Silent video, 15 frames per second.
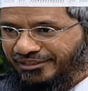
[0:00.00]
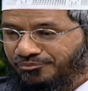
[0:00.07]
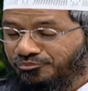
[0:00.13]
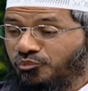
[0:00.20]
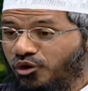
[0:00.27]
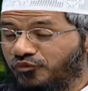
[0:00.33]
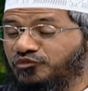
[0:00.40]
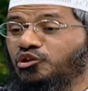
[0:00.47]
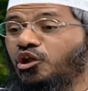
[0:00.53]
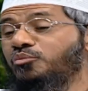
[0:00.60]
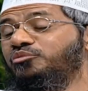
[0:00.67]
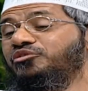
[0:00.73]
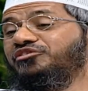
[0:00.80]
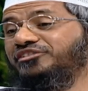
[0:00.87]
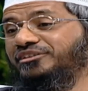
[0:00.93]
More of the
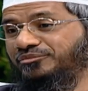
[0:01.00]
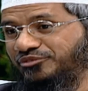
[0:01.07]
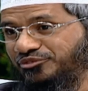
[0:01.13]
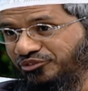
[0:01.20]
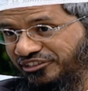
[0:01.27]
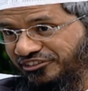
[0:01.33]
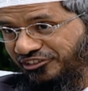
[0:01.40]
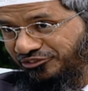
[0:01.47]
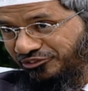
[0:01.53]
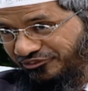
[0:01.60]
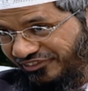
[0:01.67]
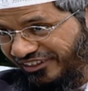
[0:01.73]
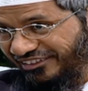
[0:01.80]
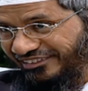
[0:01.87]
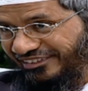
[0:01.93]
non Muslims do research on
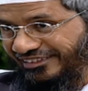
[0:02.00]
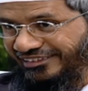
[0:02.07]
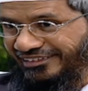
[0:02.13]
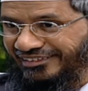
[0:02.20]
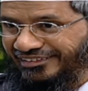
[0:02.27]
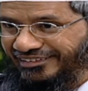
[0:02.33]
fasting.